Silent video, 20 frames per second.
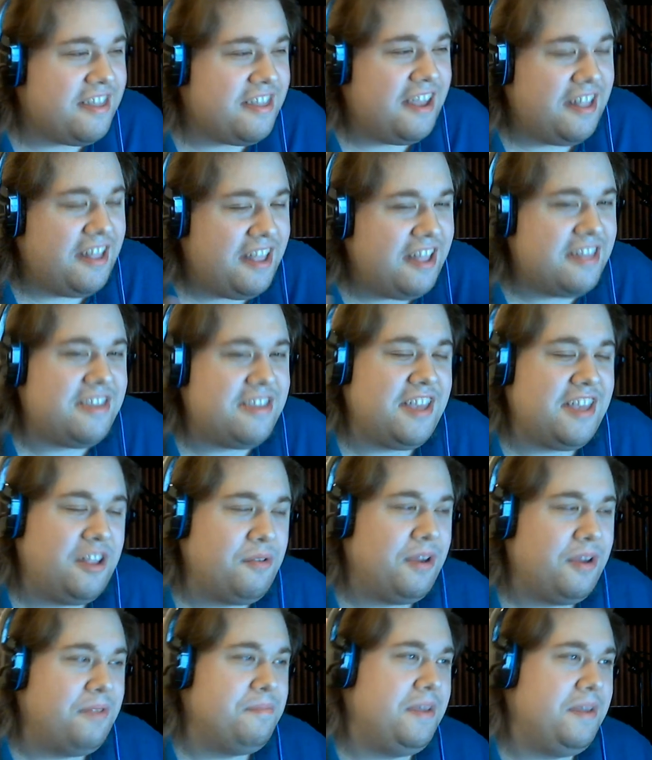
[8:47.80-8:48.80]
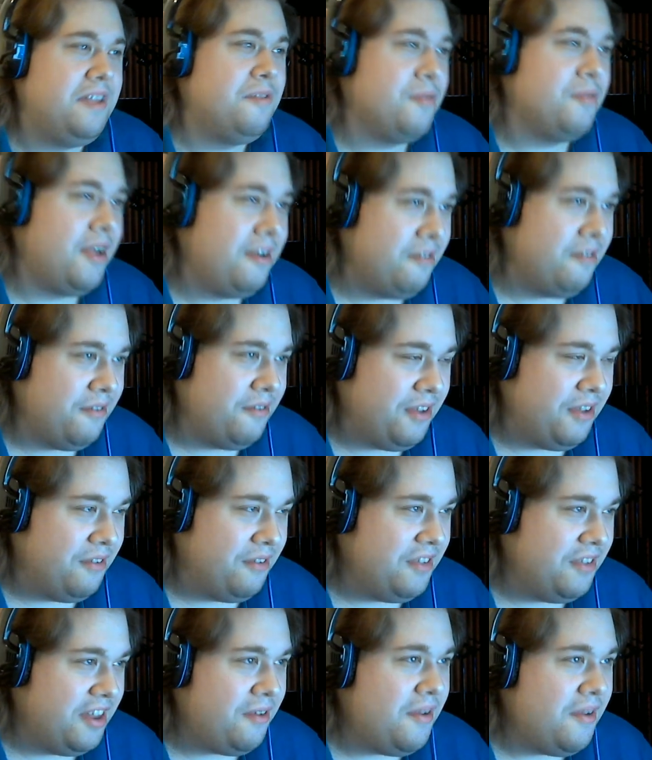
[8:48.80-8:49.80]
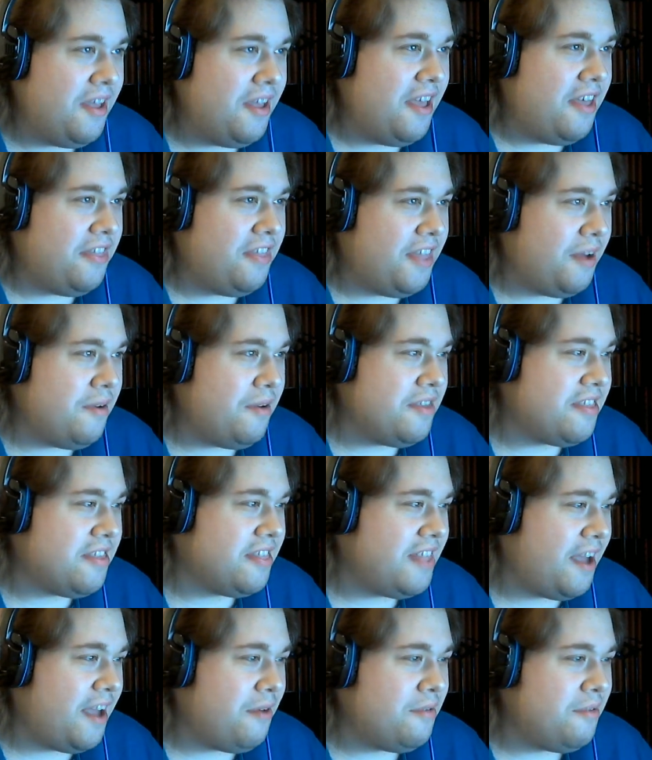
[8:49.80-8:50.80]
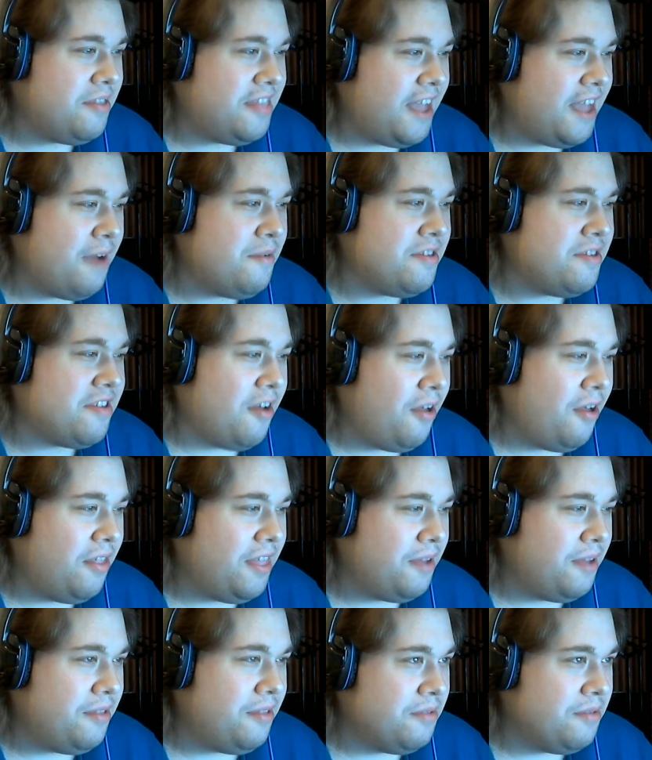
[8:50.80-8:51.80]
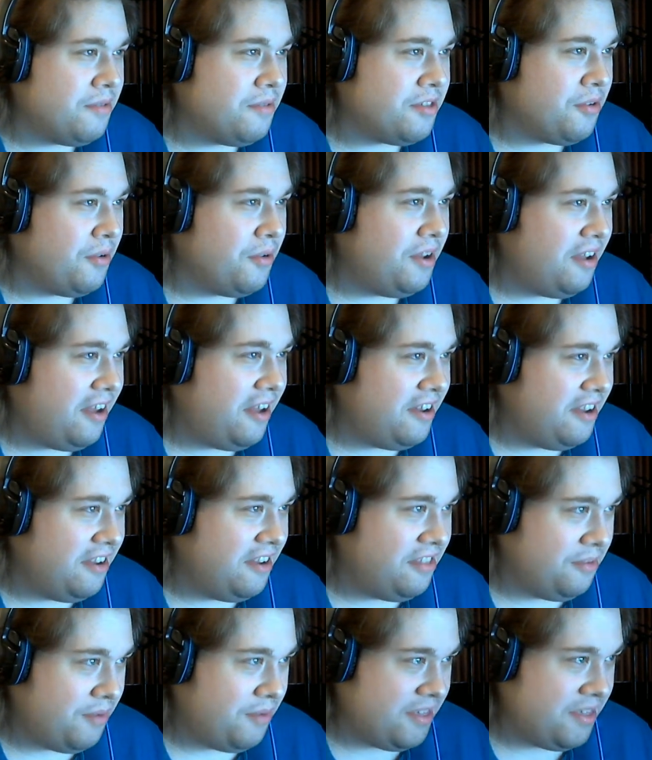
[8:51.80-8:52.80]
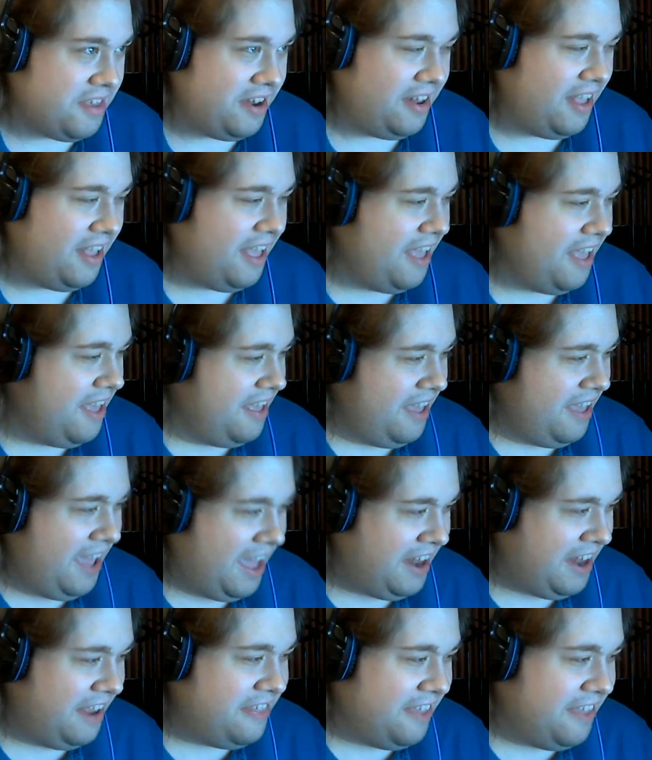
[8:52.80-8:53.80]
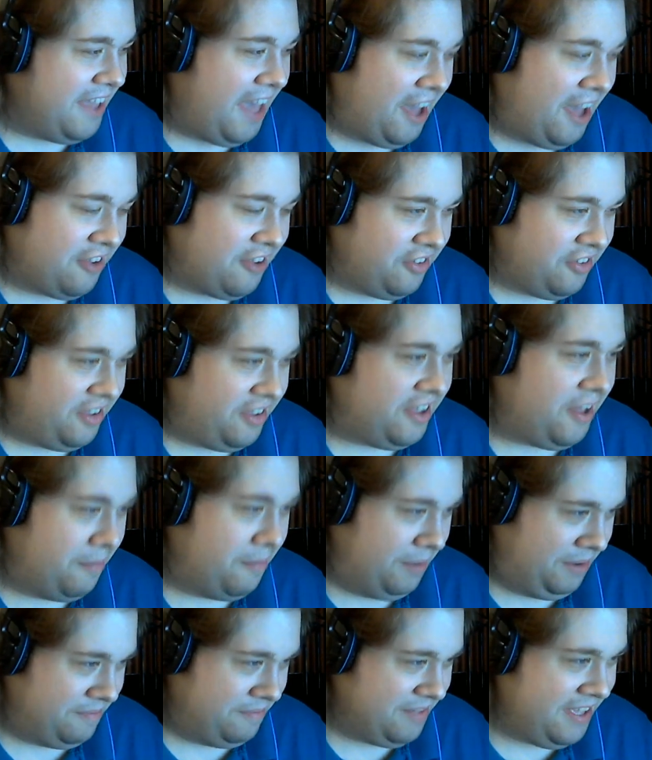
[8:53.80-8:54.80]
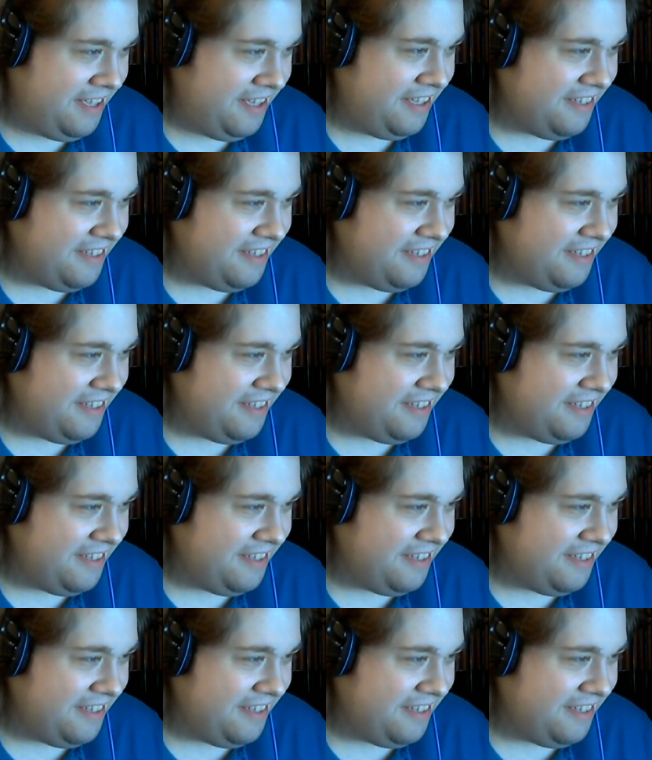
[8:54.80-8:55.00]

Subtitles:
insinuate me to write a review, That was all that was going on here. There wasn't anything actually coming.